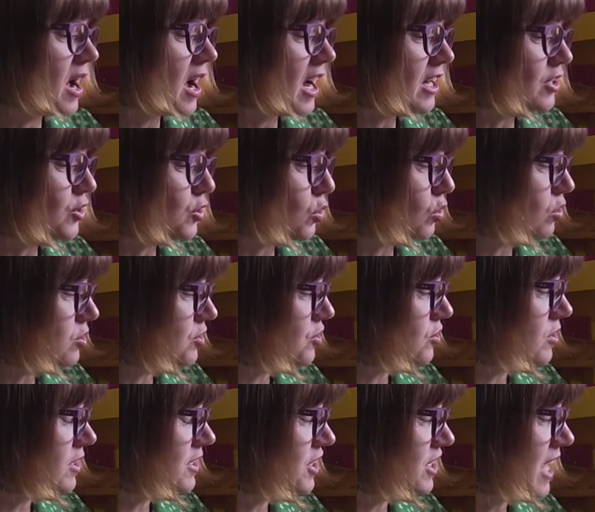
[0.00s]
A door stood
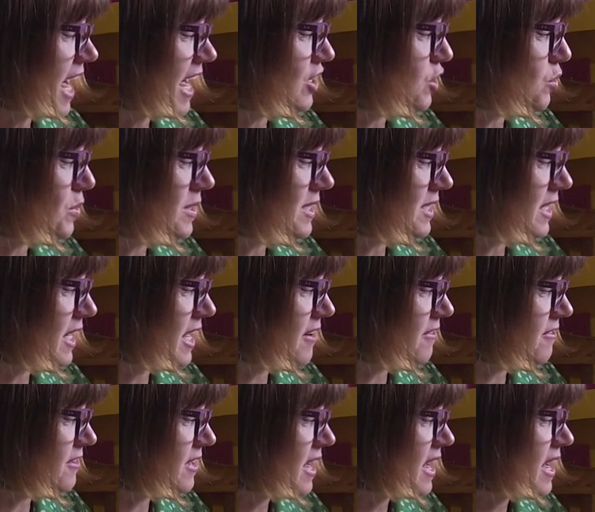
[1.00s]
ajar to his
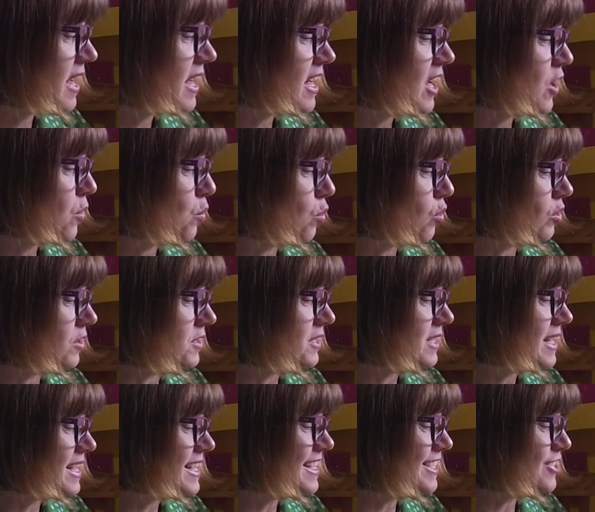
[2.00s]
left. It was
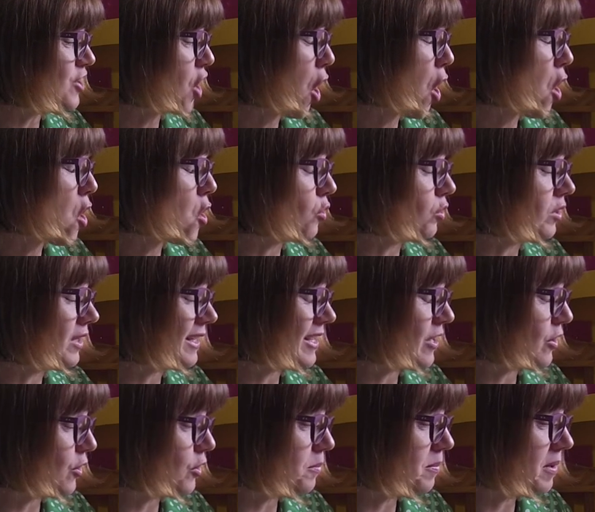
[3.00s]
his only
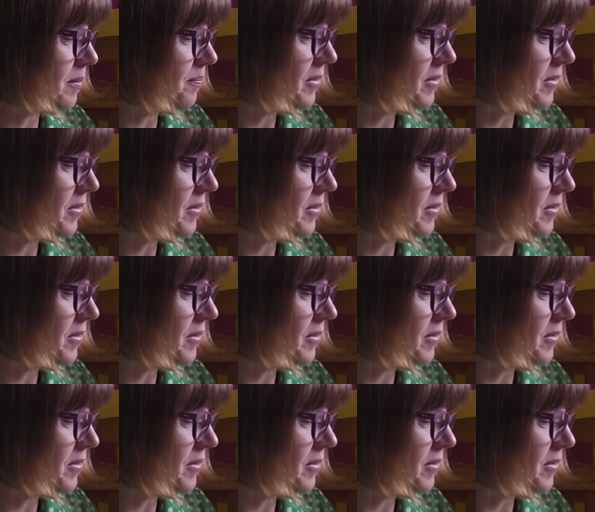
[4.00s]
hope.